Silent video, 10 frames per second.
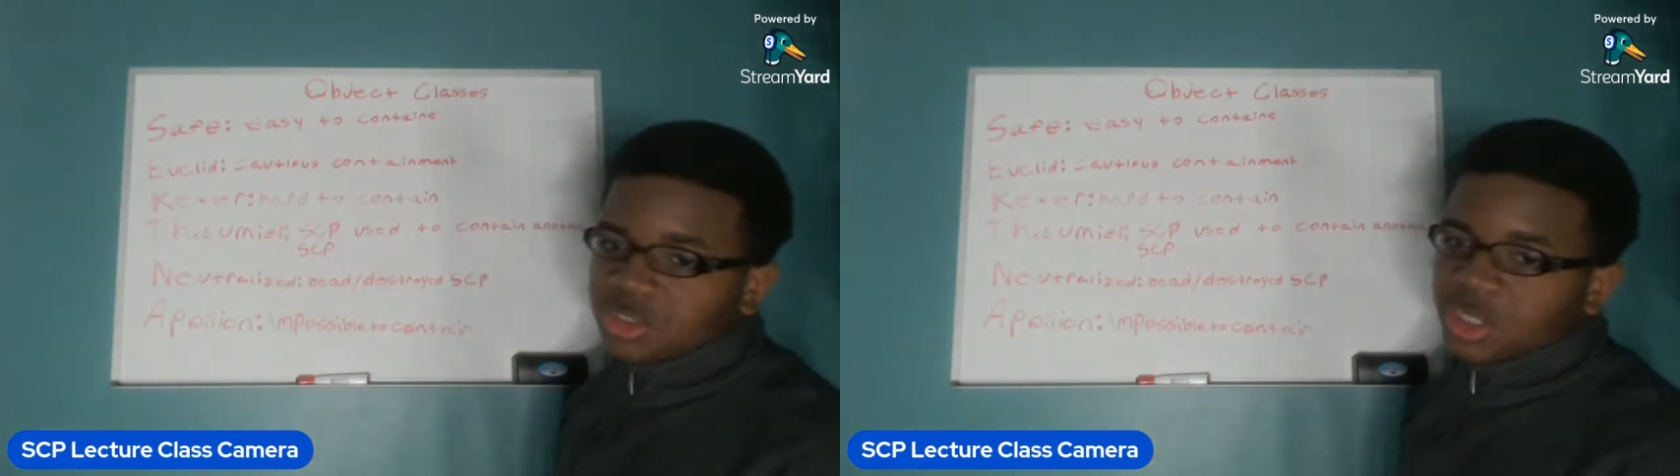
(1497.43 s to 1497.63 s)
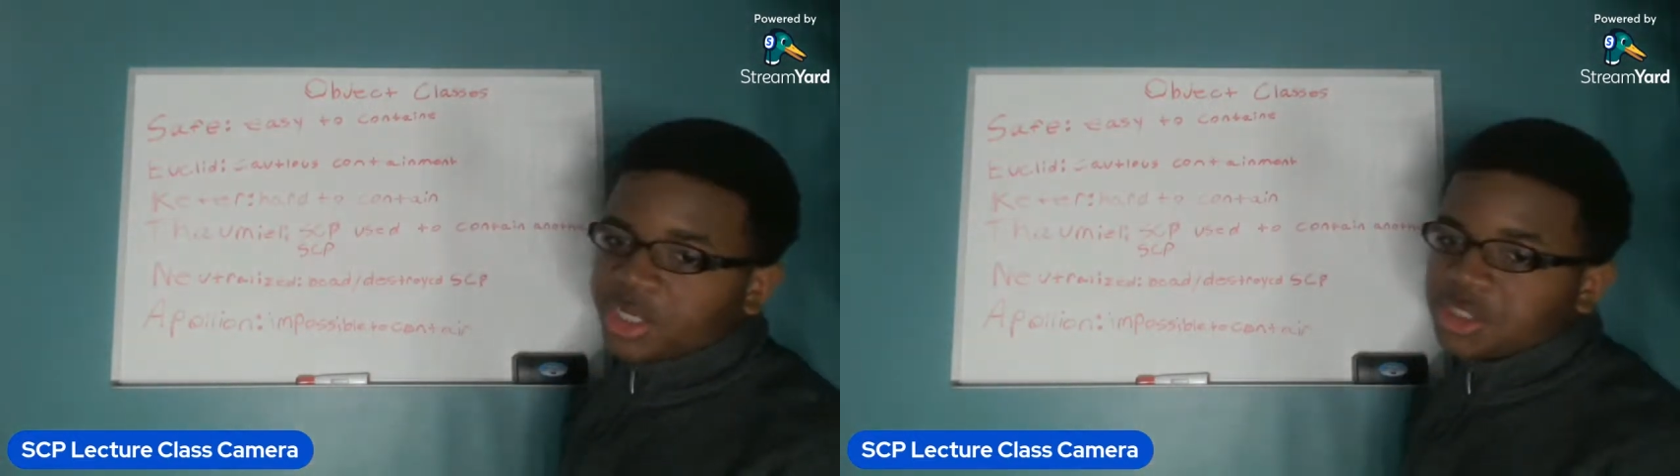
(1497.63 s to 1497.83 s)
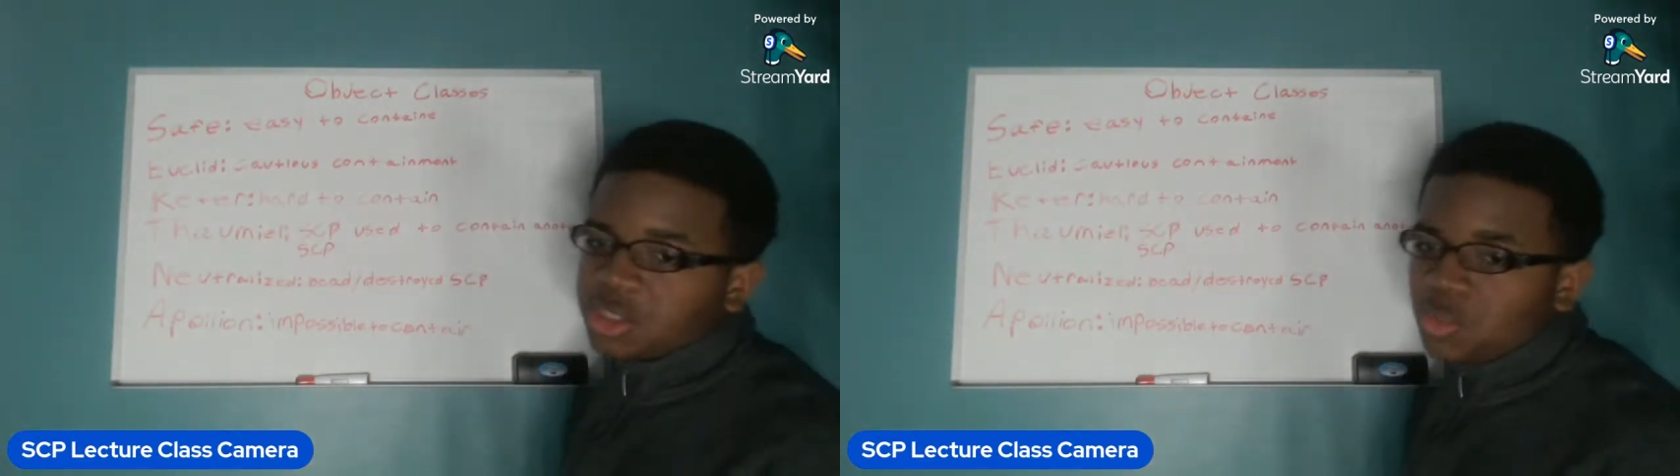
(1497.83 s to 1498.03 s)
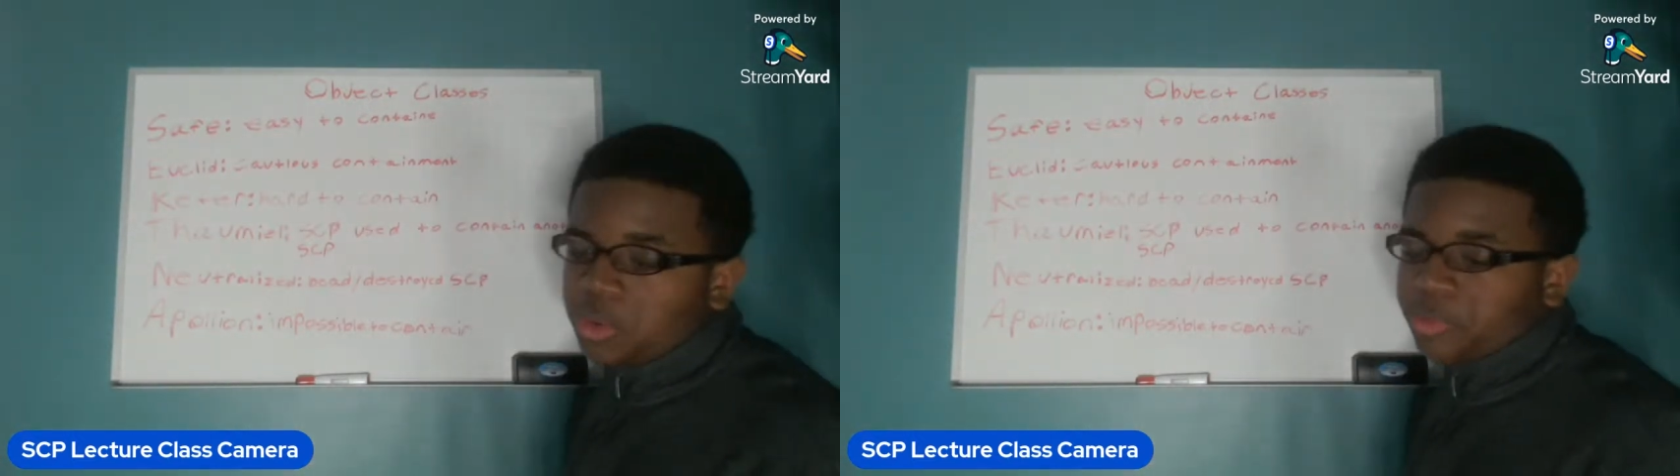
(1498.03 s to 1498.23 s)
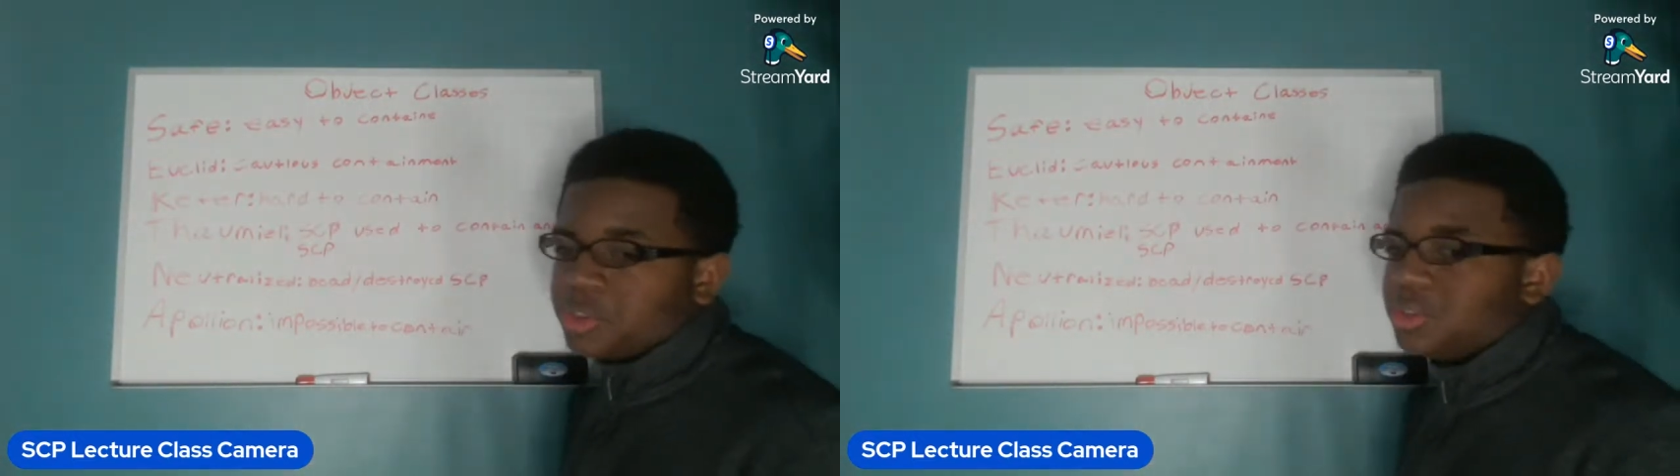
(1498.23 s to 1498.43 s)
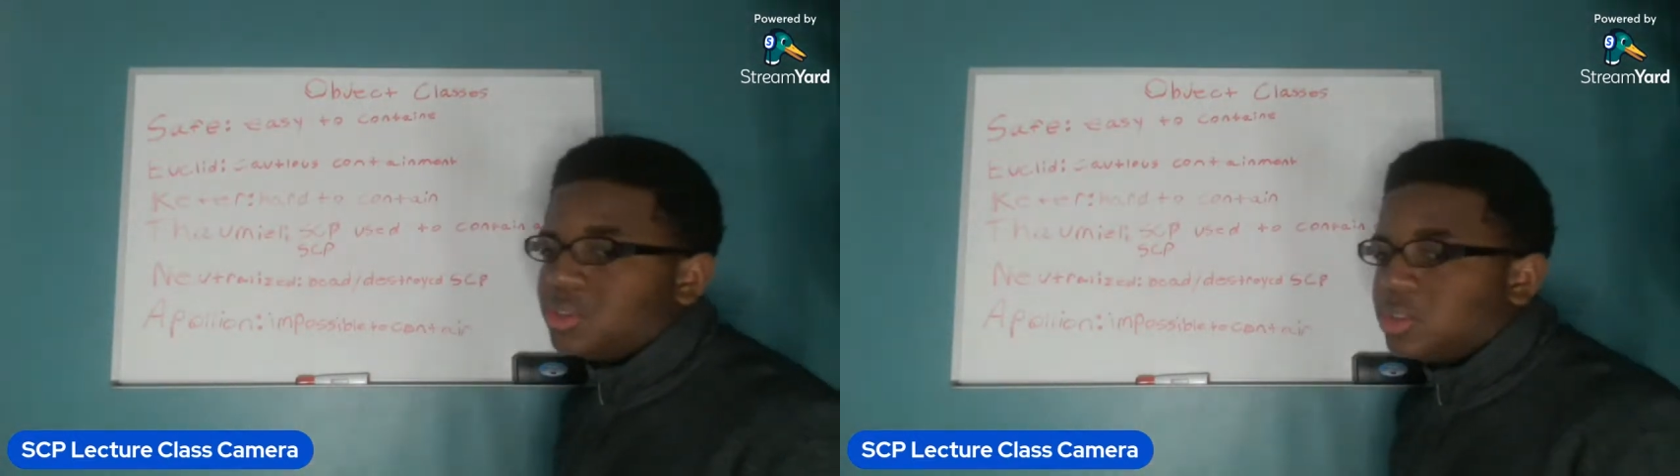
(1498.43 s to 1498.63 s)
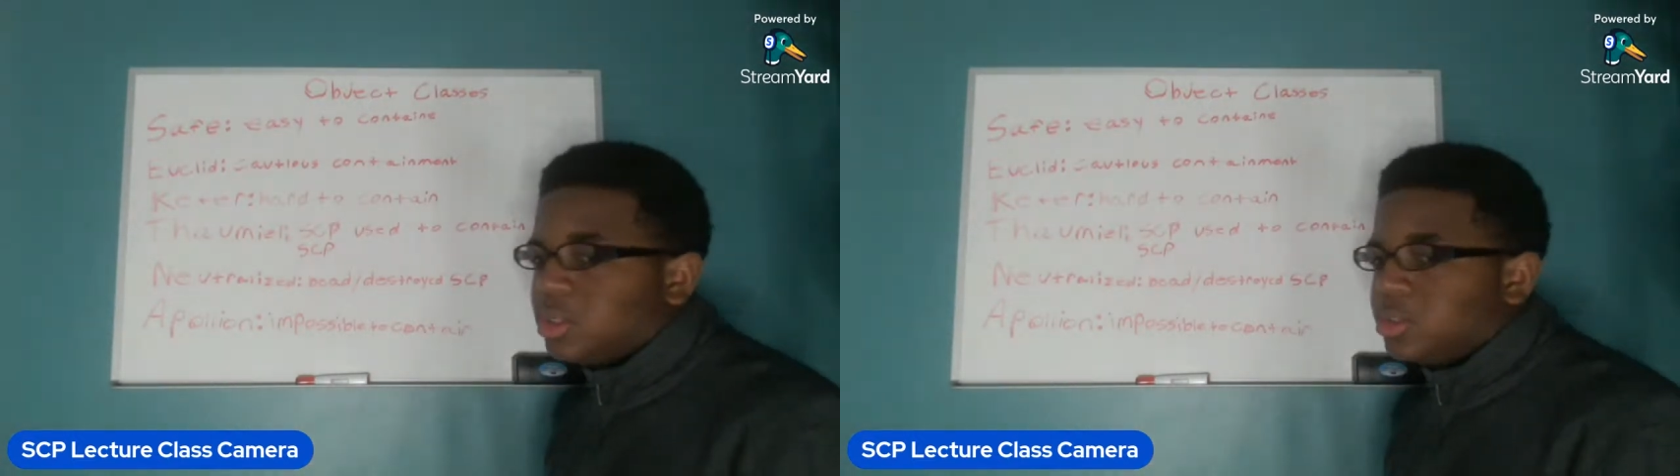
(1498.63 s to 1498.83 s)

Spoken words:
I see one person's in here.